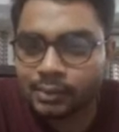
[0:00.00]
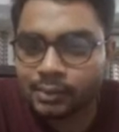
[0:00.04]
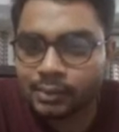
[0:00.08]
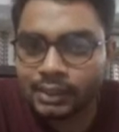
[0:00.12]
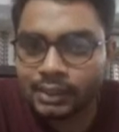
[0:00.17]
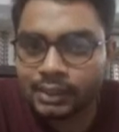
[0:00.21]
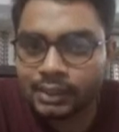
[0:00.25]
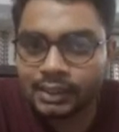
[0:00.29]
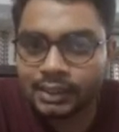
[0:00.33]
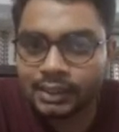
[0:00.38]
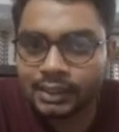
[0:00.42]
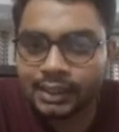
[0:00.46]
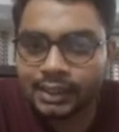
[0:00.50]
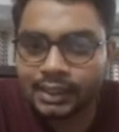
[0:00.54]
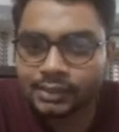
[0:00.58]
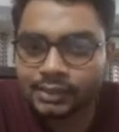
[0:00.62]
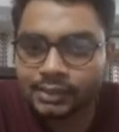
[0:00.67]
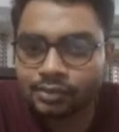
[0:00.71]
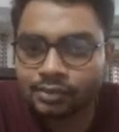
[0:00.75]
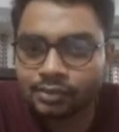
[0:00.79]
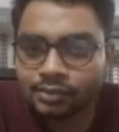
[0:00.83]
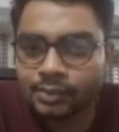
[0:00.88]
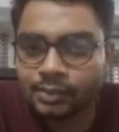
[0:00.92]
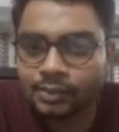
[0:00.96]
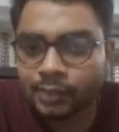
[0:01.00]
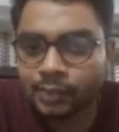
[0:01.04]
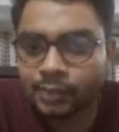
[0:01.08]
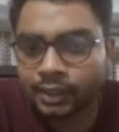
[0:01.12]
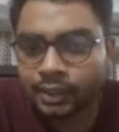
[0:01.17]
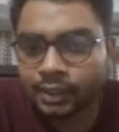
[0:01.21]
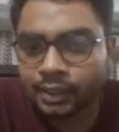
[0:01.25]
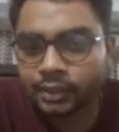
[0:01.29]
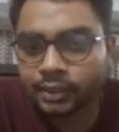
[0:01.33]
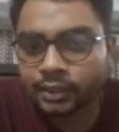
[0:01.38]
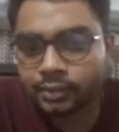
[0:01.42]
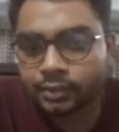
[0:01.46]
in the case of the planar
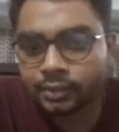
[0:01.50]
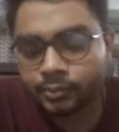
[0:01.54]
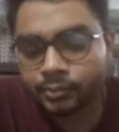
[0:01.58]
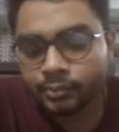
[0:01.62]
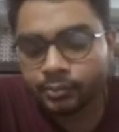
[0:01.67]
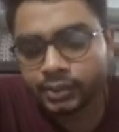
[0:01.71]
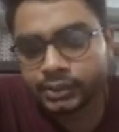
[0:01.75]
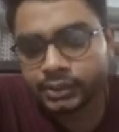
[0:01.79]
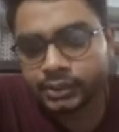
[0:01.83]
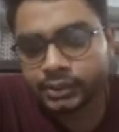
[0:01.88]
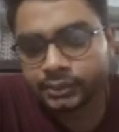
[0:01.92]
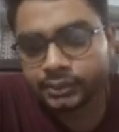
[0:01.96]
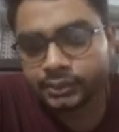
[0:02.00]
machine.